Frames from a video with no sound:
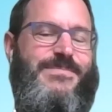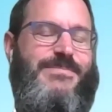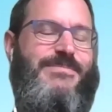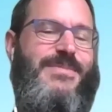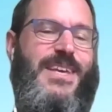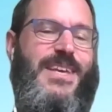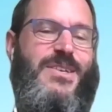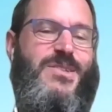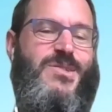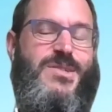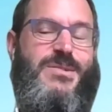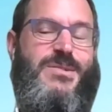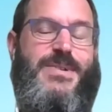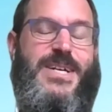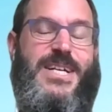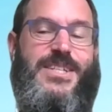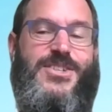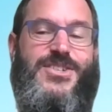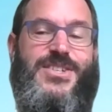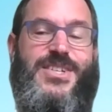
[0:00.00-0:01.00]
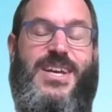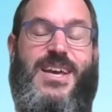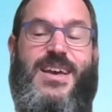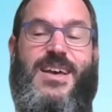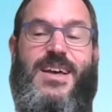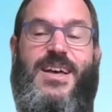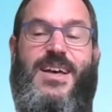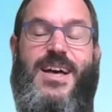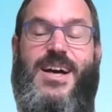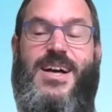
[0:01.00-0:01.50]
Thanks so much.
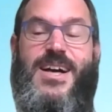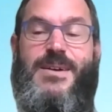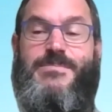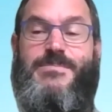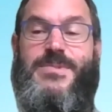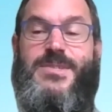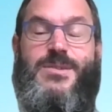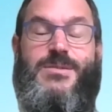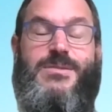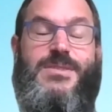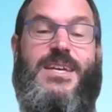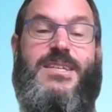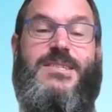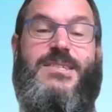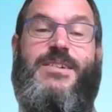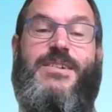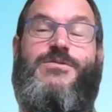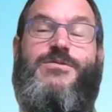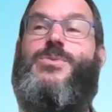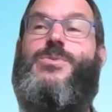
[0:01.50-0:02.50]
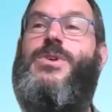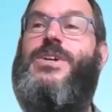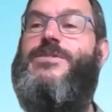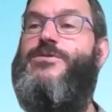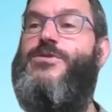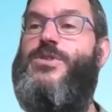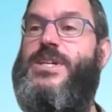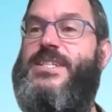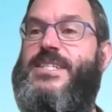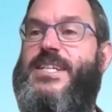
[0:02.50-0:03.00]
So thanks everyone
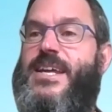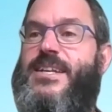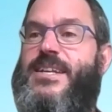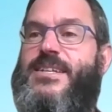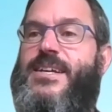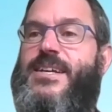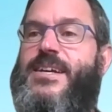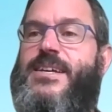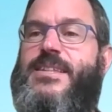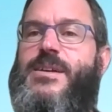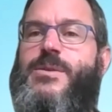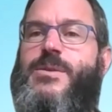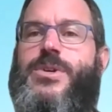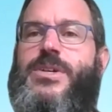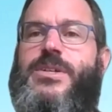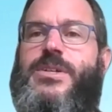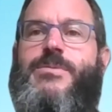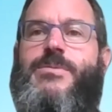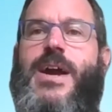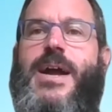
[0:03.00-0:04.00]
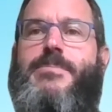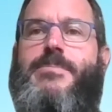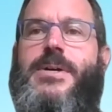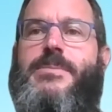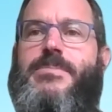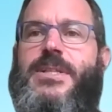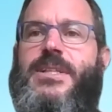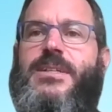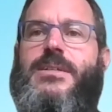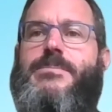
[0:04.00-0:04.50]
for attending. I think we're going to wrap up
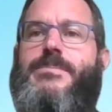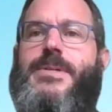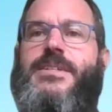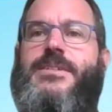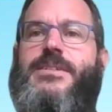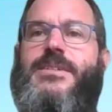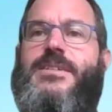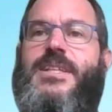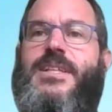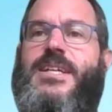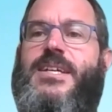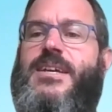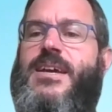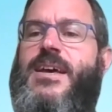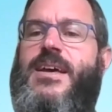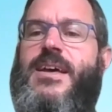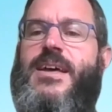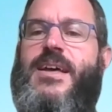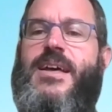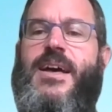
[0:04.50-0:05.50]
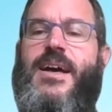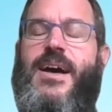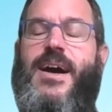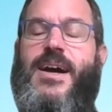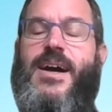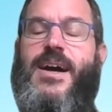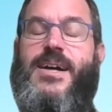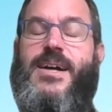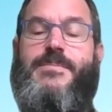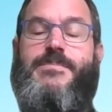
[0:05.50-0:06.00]
a little bit early.
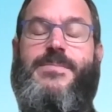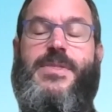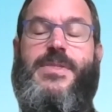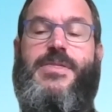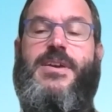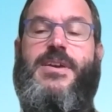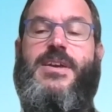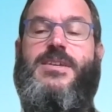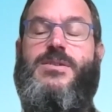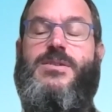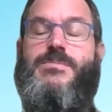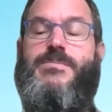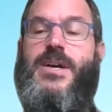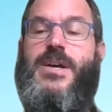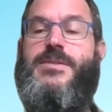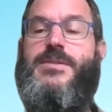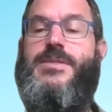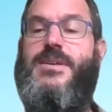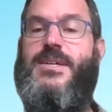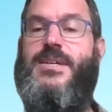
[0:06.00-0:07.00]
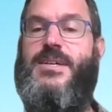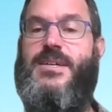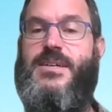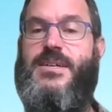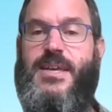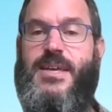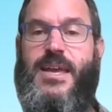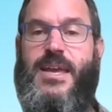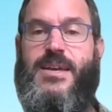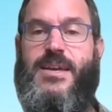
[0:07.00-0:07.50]
Thank you, Martha,
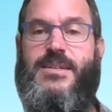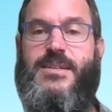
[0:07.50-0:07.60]
and